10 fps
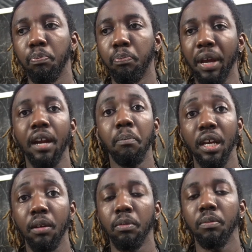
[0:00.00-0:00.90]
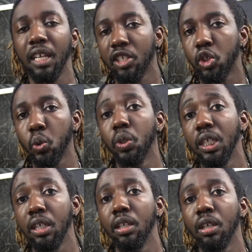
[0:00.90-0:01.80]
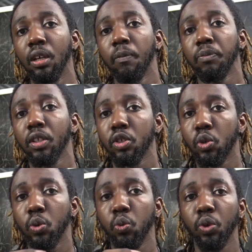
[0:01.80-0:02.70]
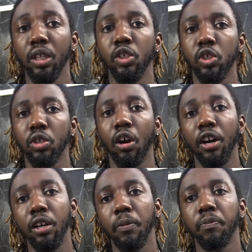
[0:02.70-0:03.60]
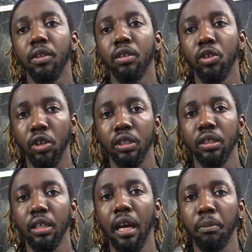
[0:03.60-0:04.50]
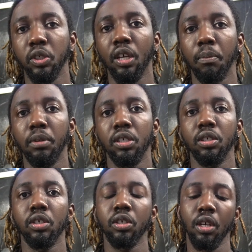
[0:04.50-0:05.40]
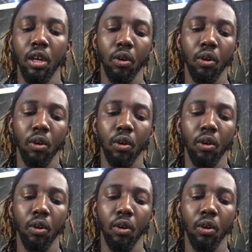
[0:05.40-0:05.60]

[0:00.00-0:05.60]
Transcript: bare minimum that you need to really start your Amazon business.